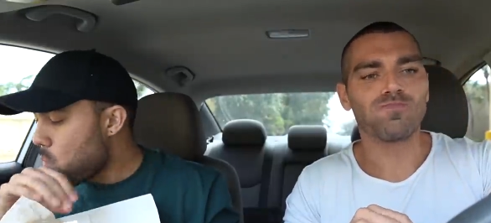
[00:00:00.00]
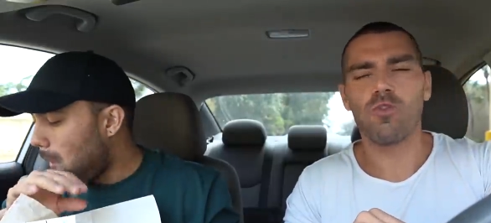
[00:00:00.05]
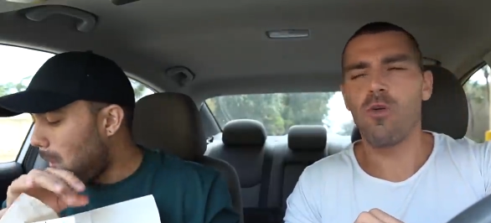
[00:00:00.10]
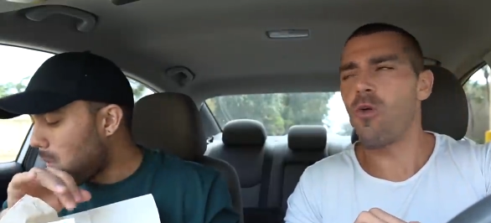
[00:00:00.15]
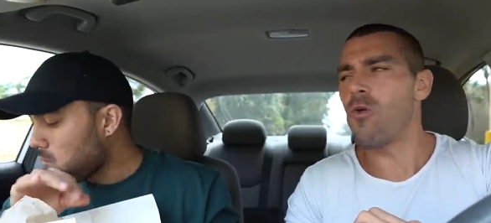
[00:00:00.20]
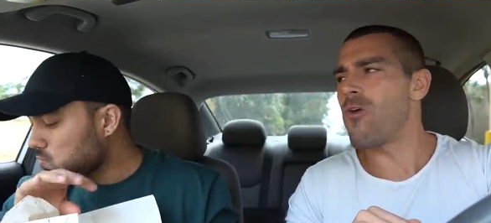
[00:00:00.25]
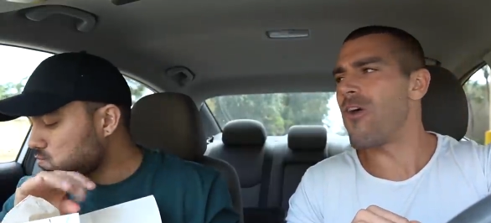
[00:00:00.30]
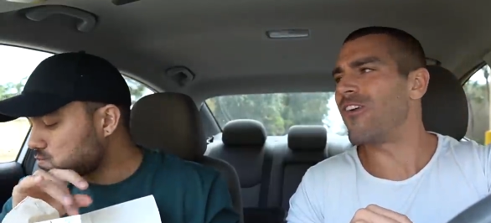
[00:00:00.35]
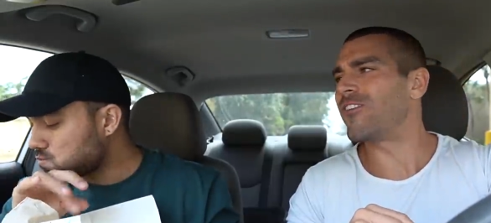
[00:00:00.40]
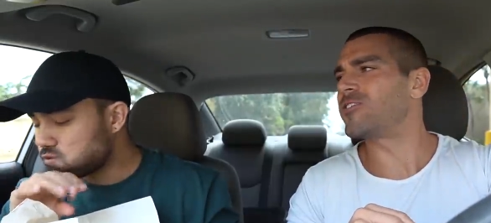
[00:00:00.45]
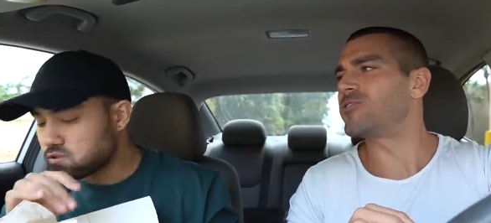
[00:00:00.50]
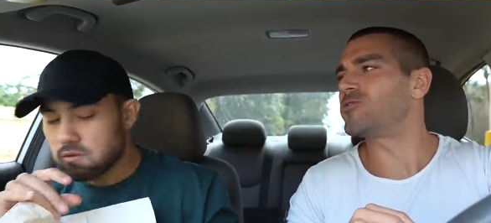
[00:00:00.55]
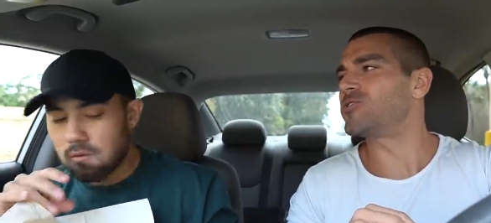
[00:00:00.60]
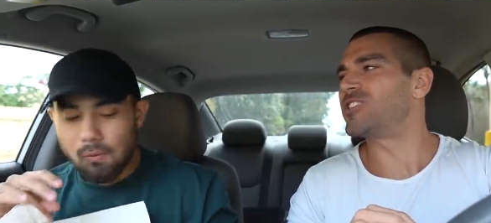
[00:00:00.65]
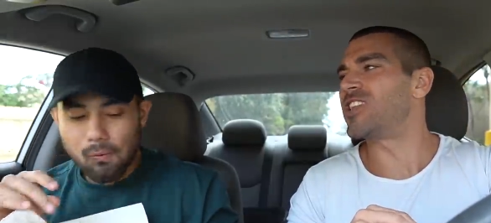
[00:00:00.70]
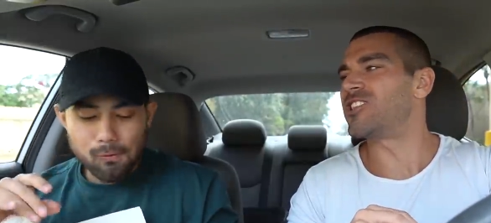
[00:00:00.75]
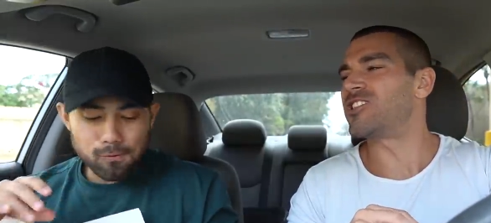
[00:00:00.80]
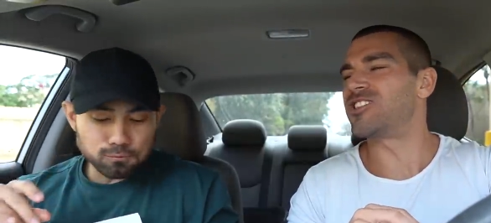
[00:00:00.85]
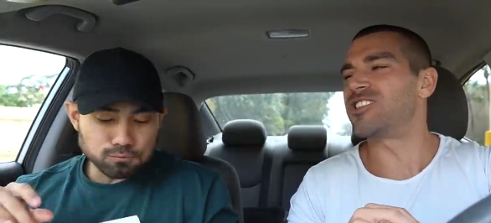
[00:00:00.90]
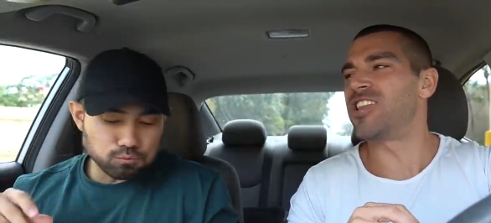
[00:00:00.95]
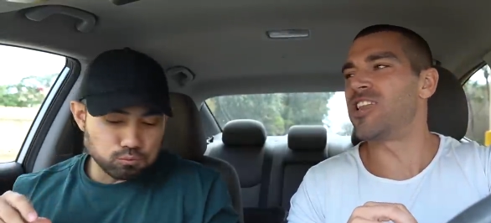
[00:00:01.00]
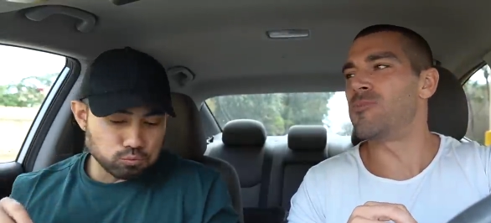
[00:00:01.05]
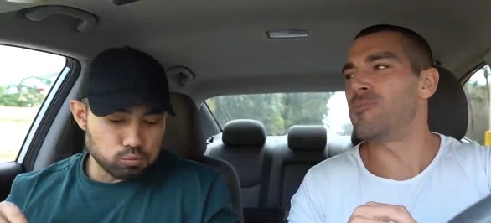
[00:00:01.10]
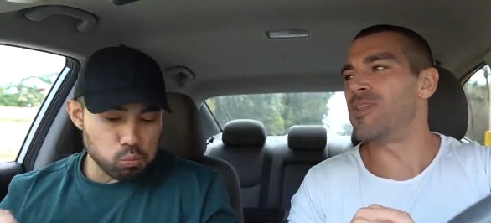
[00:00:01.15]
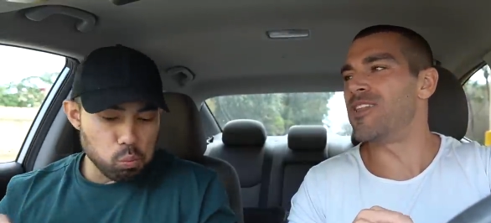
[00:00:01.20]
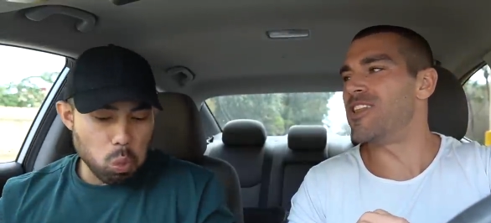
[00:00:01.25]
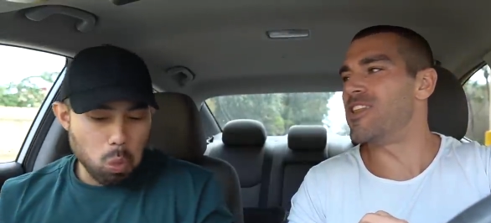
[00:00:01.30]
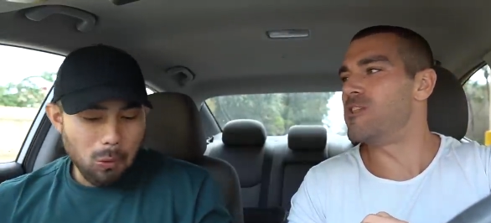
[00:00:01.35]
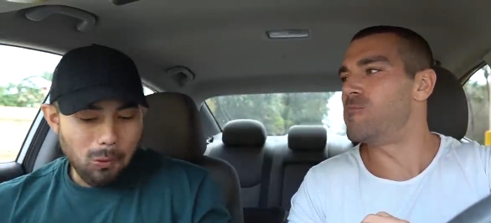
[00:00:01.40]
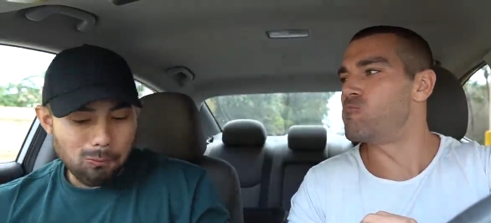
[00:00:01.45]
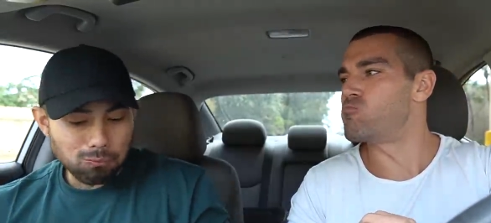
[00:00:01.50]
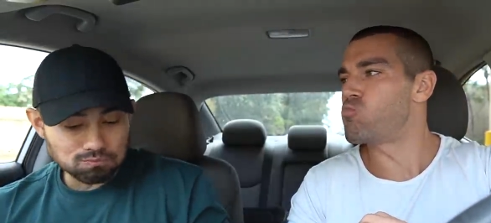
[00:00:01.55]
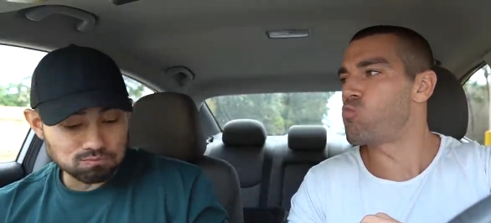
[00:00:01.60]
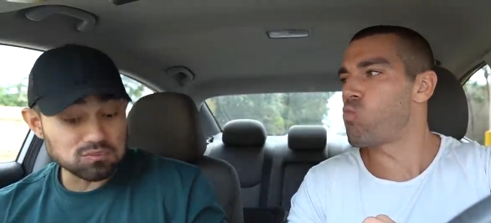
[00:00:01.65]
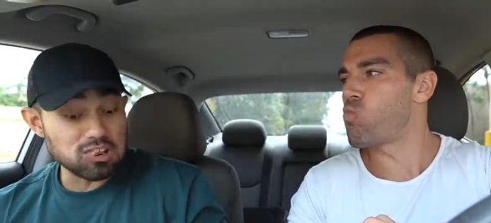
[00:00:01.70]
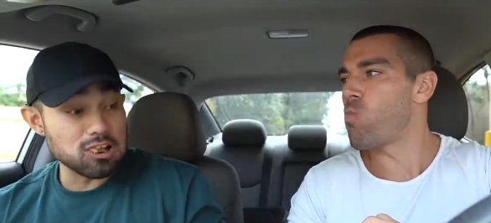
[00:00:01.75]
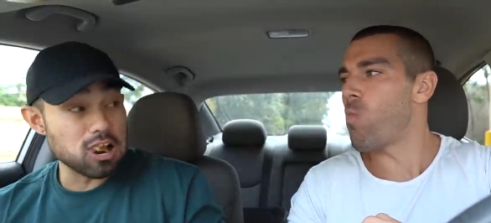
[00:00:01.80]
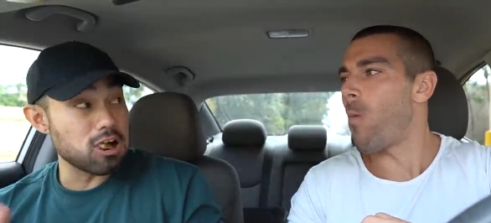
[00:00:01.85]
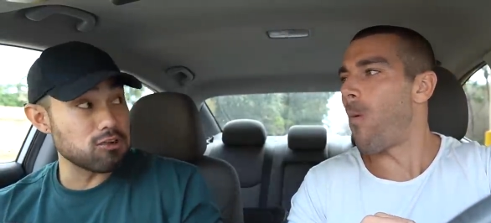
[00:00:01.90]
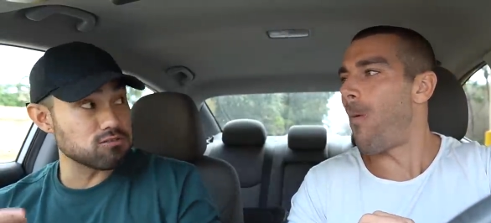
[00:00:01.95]
Speaker 1: Oh, that's cinnamony.
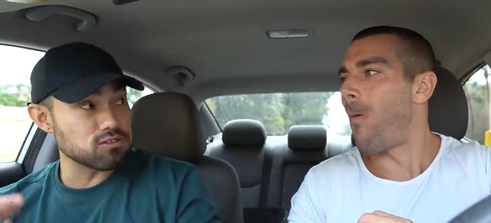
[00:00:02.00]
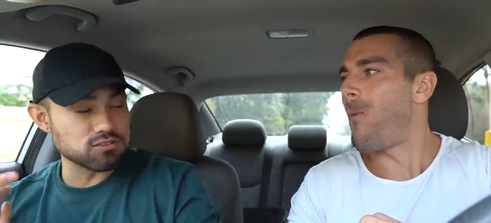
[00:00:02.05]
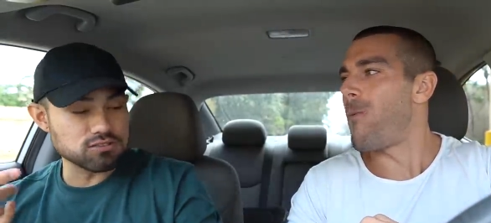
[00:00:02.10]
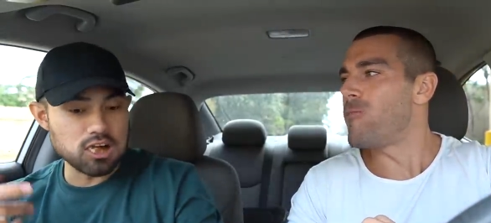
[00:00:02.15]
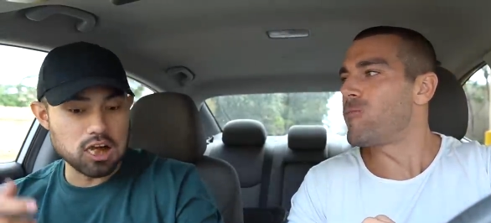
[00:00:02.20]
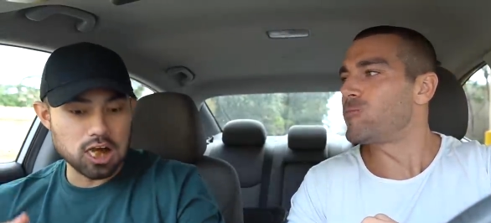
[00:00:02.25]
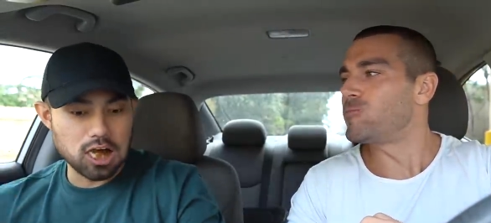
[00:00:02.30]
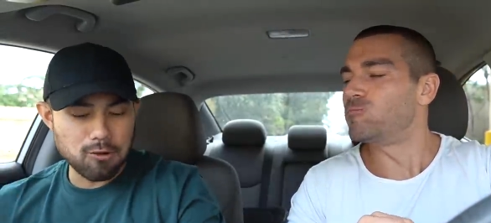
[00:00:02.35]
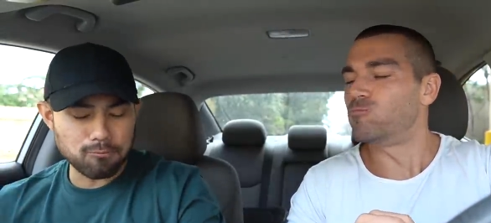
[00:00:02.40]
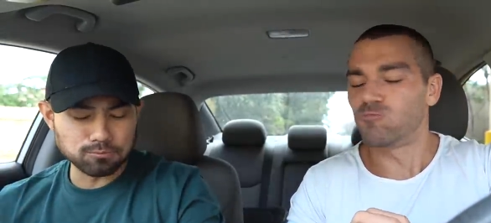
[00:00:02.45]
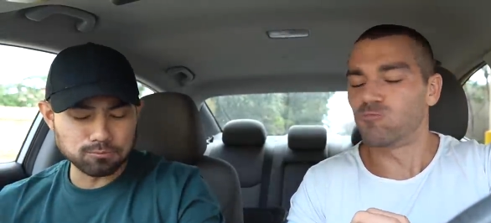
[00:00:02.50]
Speaker 2: I know, I was gonna try